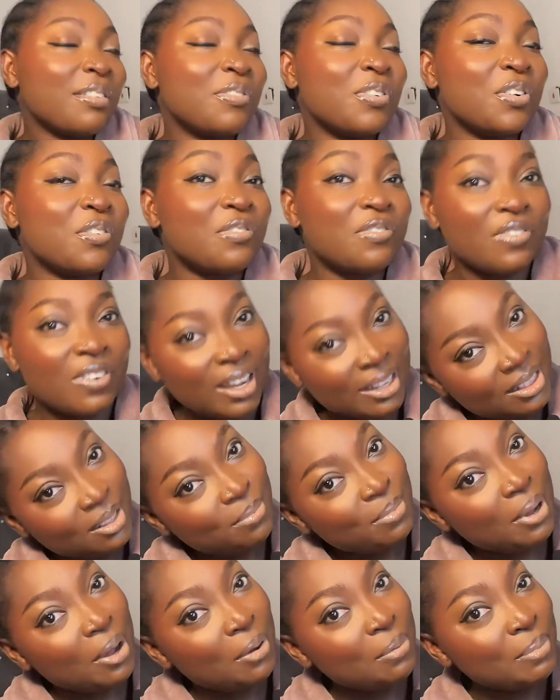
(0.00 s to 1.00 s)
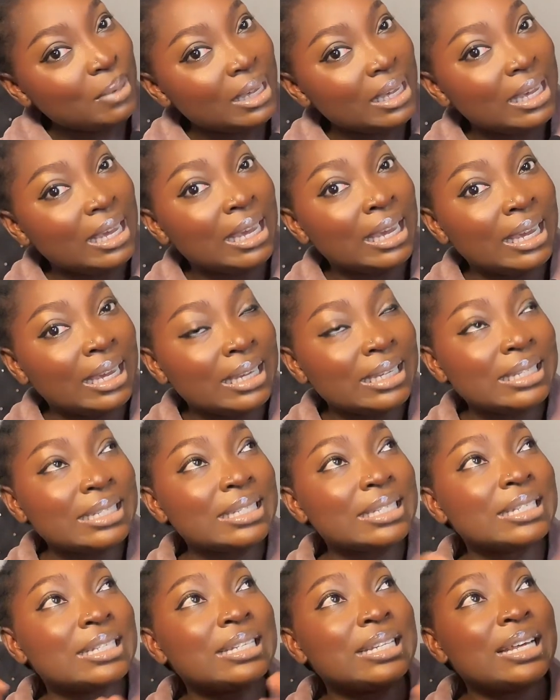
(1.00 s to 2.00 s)
fun fact about me
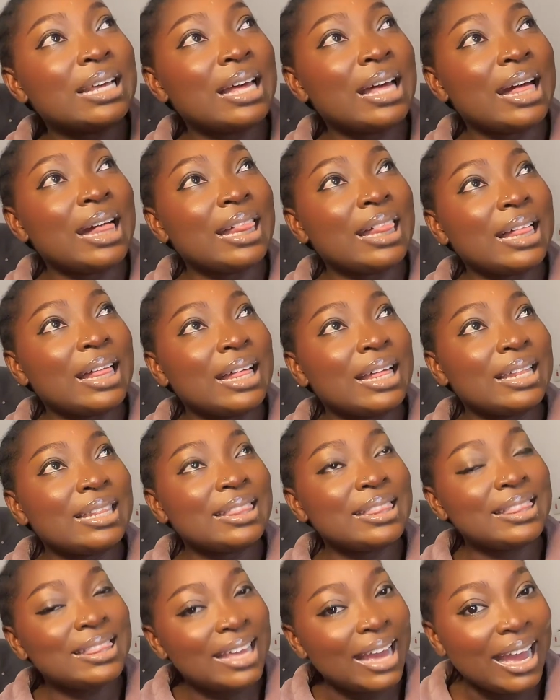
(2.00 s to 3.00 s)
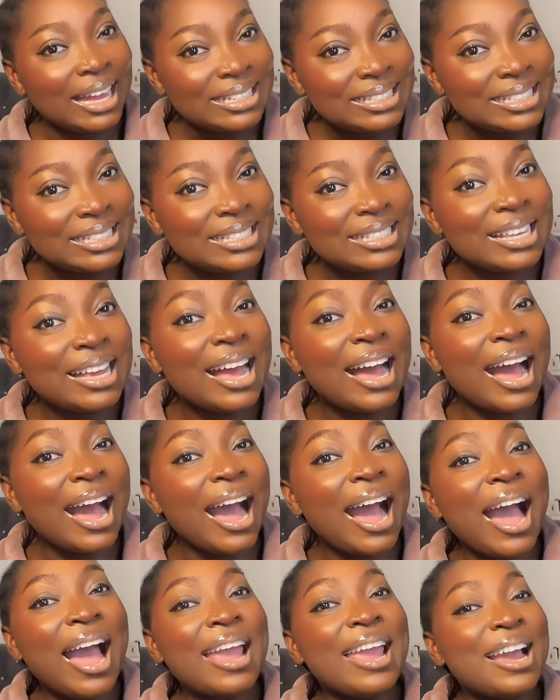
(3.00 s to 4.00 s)
is that
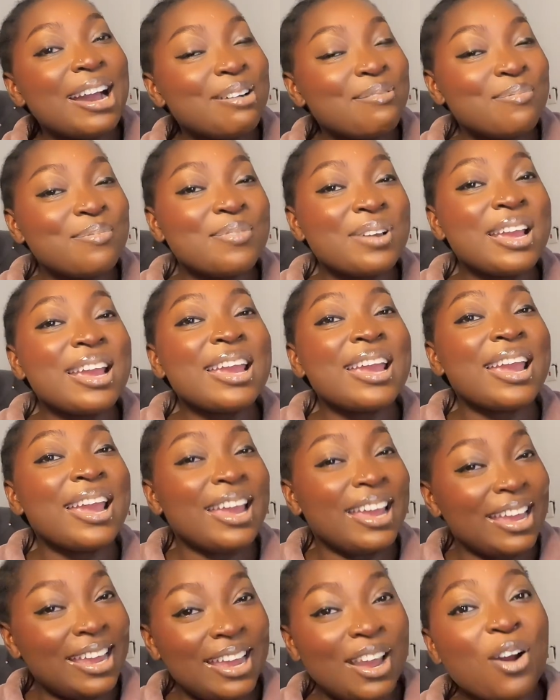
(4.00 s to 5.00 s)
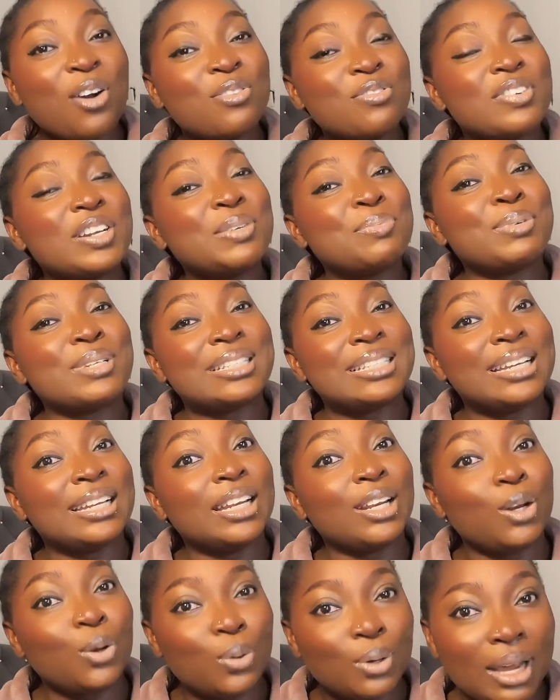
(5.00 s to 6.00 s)
I am
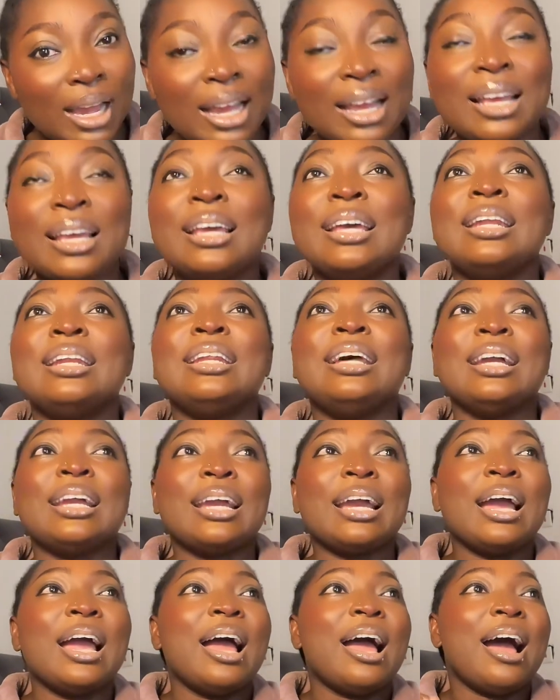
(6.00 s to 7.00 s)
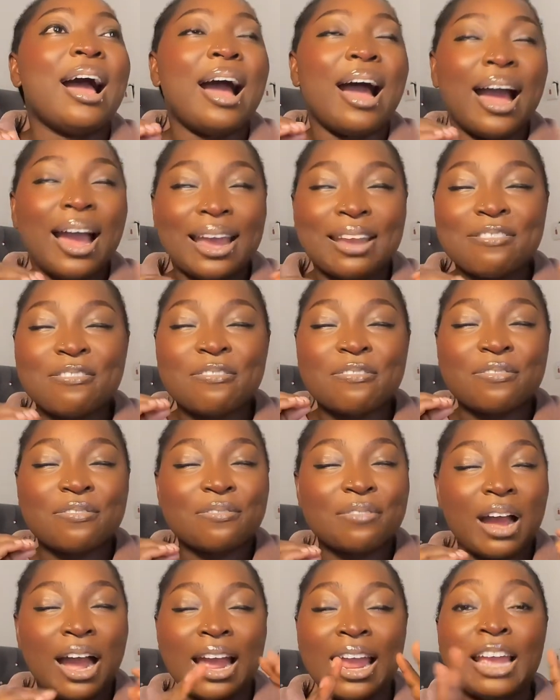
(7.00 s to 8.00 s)
100% loner. Like, I
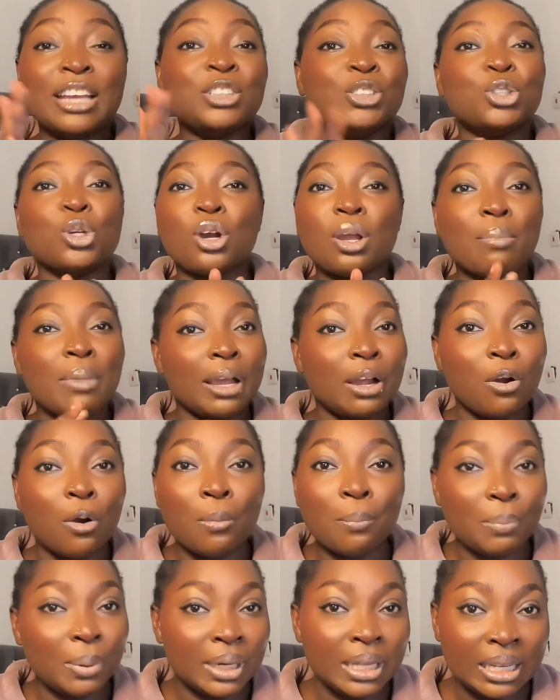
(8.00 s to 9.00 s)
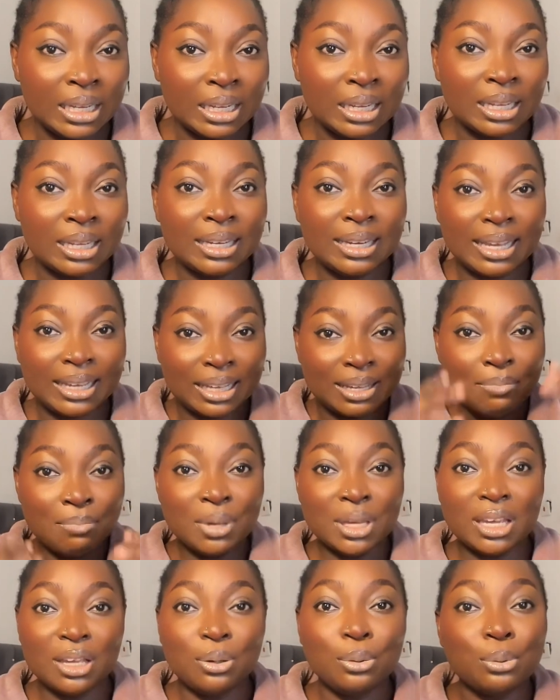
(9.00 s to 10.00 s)
enjoy my company. Like,
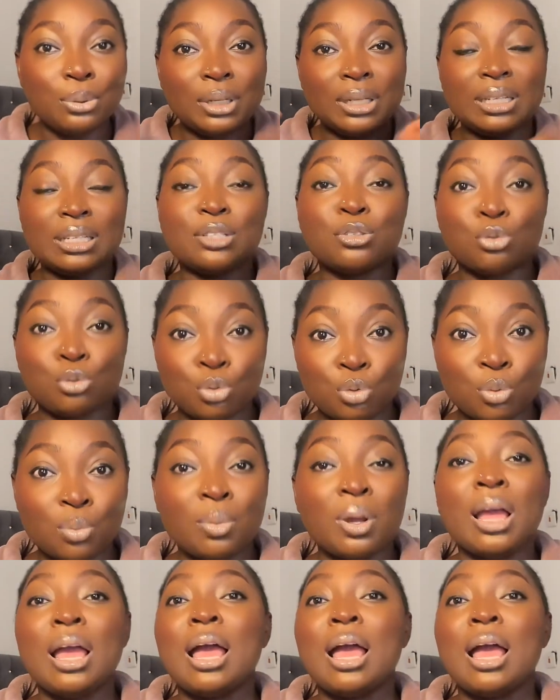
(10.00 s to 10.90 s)
me alone in this room